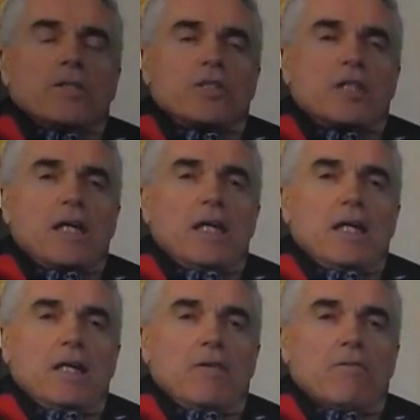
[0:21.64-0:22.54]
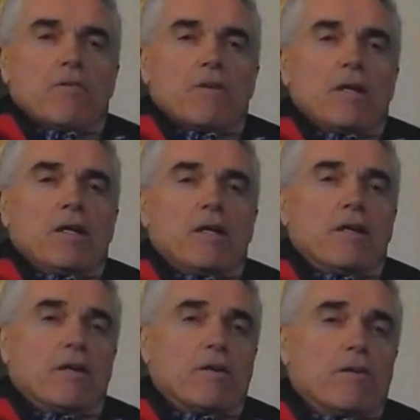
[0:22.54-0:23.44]
Steve Green
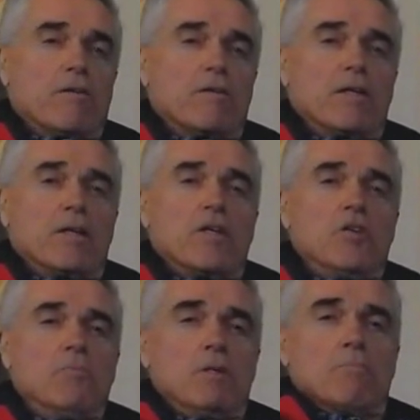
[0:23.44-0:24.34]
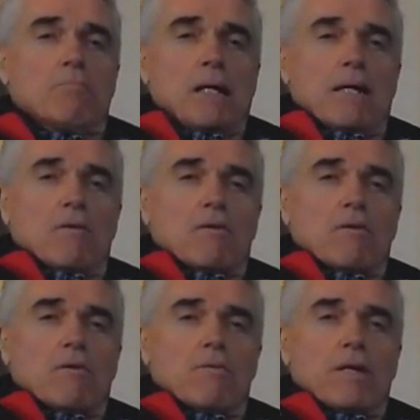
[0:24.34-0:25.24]
here, the
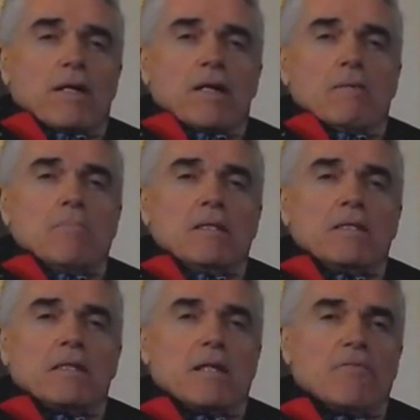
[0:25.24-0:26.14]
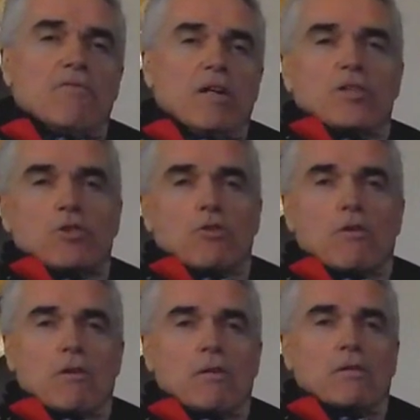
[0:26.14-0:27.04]
human-powered recumbent
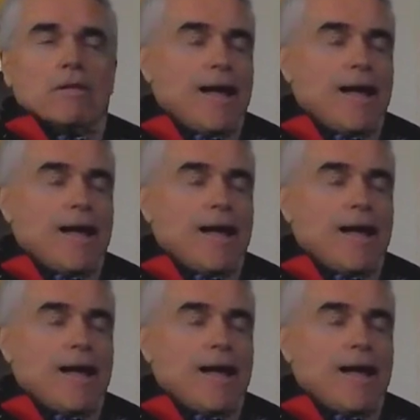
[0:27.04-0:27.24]
adventurer.